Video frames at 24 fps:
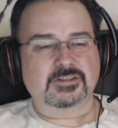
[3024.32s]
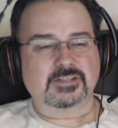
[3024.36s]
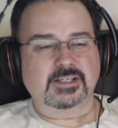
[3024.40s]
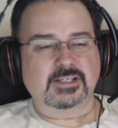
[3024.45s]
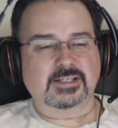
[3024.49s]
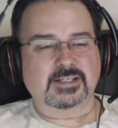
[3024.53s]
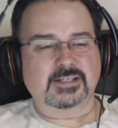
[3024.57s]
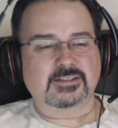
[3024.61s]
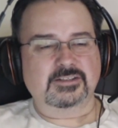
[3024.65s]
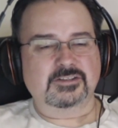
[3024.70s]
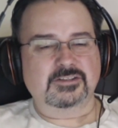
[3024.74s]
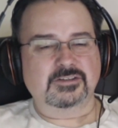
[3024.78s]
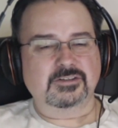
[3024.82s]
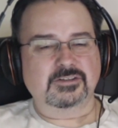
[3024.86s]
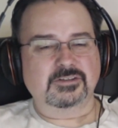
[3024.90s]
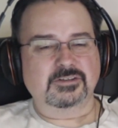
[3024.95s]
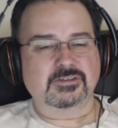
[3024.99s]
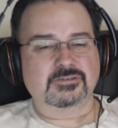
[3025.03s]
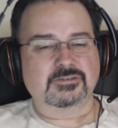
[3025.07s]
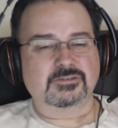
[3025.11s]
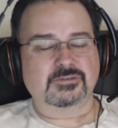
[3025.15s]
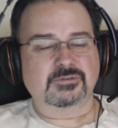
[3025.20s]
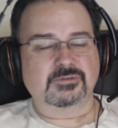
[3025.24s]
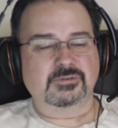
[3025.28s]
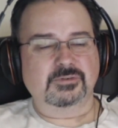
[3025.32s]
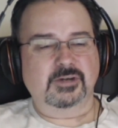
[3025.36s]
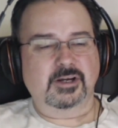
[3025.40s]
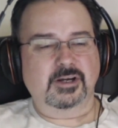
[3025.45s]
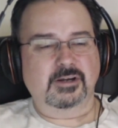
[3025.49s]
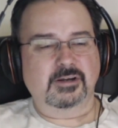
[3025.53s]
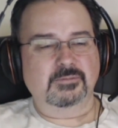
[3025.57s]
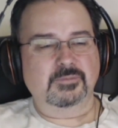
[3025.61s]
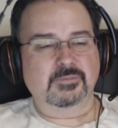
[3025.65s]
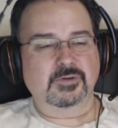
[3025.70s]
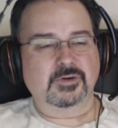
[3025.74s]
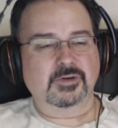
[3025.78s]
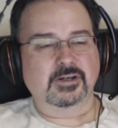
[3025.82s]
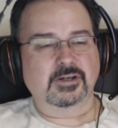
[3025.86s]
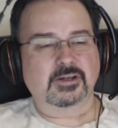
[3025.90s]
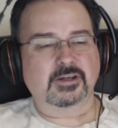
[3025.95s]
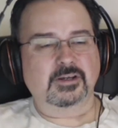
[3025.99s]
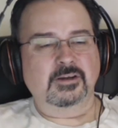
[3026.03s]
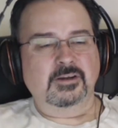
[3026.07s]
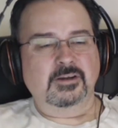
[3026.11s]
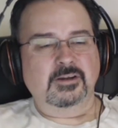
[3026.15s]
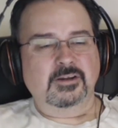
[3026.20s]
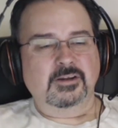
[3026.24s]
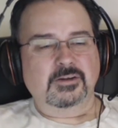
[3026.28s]
had to do school homework,
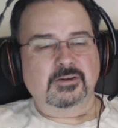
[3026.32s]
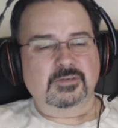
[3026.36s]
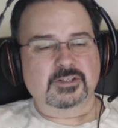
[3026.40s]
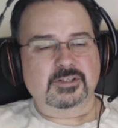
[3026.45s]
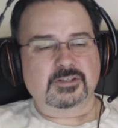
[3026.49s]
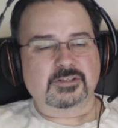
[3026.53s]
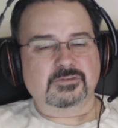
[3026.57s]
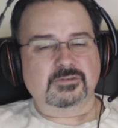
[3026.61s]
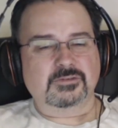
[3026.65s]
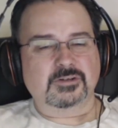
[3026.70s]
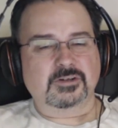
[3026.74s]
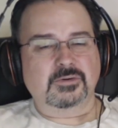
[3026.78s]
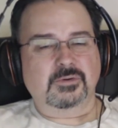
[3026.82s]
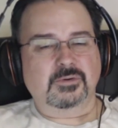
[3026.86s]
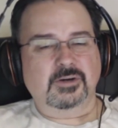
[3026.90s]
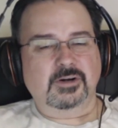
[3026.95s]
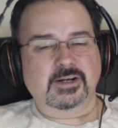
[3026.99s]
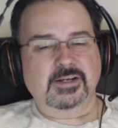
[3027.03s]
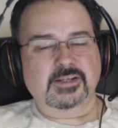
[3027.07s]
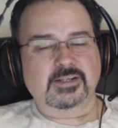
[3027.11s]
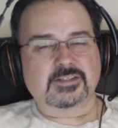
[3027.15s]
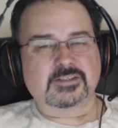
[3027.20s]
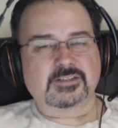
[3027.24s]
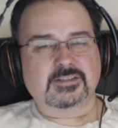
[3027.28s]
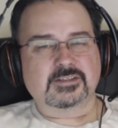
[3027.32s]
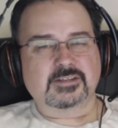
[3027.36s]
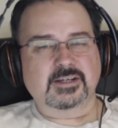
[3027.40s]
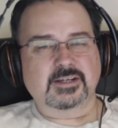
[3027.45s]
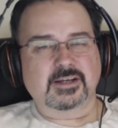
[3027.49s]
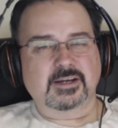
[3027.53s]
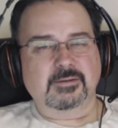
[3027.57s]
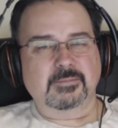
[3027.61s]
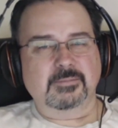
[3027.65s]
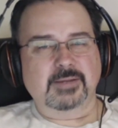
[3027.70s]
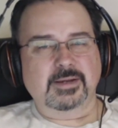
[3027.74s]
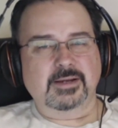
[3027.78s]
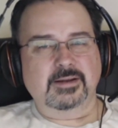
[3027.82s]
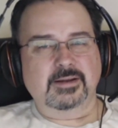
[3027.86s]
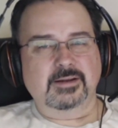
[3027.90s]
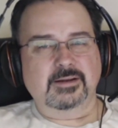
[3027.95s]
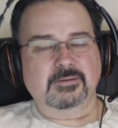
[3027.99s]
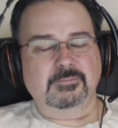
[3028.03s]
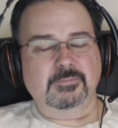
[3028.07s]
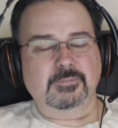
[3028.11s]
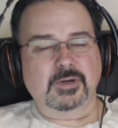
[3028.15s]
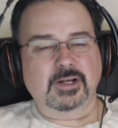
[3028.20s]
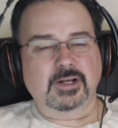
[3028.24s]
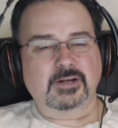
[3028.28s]
which requires
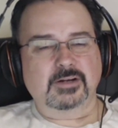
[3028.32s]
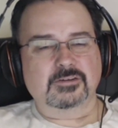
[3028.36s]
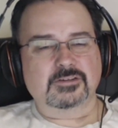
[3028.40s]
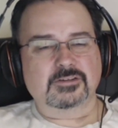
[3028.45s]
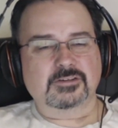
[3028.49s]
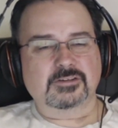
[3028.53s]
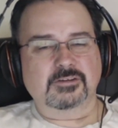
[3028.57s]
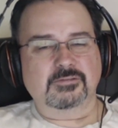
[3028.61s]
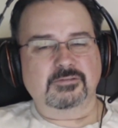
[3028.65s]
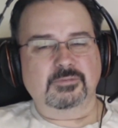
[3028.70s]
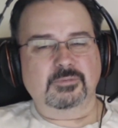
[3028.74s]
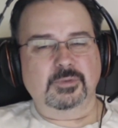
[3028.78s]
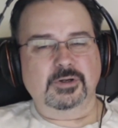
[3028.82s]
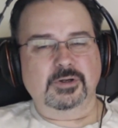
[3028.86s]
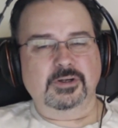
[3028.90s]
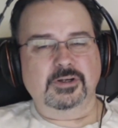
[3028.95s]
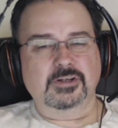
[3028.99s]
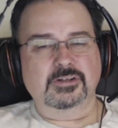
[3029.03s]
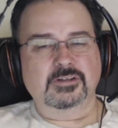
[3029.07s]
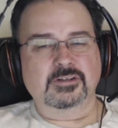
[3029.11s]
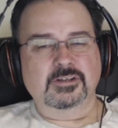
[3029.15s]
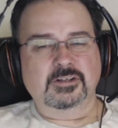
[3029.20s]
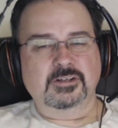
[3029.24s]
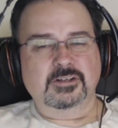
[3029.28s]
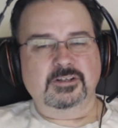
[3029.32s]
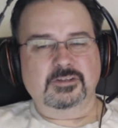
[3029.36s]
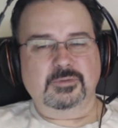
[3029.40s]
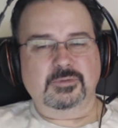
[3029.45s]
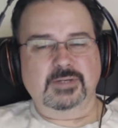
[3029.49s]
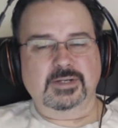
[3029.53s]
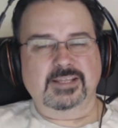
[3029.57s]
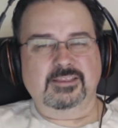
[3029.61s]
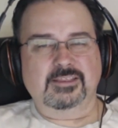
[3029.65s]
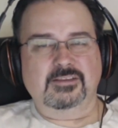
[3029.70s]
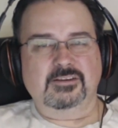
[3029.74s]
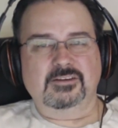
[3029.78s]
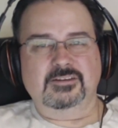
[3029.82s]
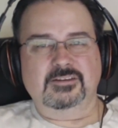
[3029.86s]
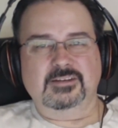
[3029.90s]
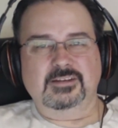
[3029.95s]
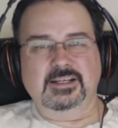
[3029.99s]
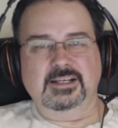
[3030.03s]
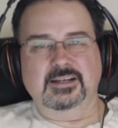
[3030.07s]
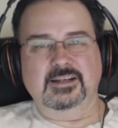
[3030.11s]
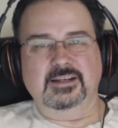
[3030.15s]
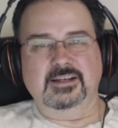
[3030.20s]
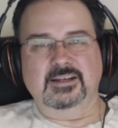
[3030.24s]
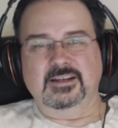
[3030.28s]
Microsoft Word
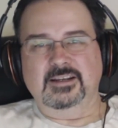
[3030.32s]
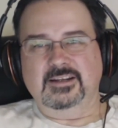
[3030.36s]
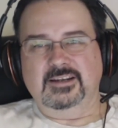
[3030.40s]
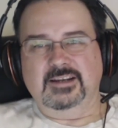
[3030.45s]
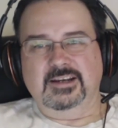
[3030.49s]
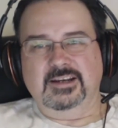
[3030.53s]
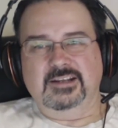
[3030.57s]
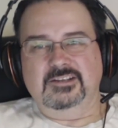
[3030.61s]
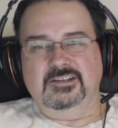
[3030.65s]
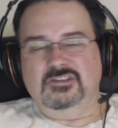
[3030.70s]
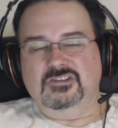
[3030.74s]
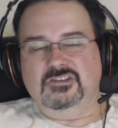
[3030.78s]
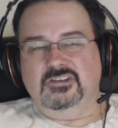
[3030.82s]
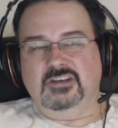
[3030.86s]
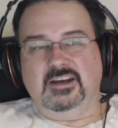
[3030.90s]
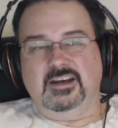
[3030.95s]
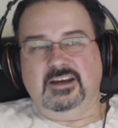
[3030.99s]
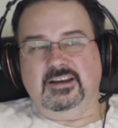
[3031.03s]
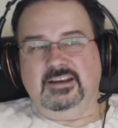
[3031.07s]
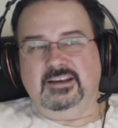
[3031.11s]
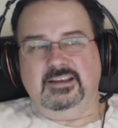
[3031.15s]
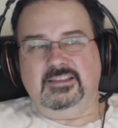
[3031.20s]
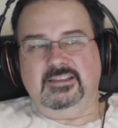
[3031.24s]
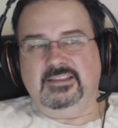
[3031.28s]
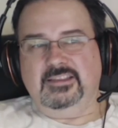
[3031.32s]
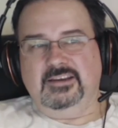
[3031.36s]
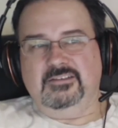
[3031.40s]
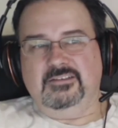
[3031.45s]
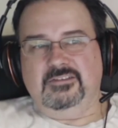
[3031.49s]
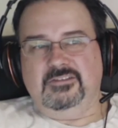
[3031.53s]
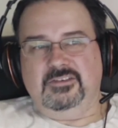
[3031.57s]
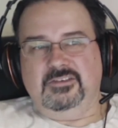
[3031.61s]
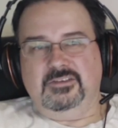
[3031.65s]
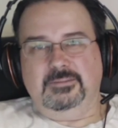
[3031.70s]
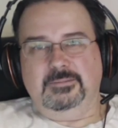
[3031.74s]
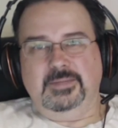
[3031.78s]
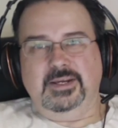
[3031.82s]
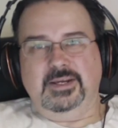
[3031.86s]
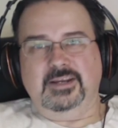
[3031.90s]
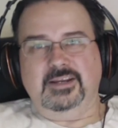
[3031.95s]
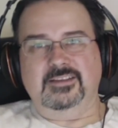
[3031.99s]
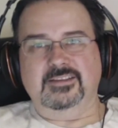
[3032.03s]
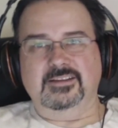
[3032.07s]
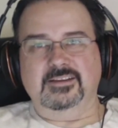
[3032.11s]
2013, and you can't get that for the Mac.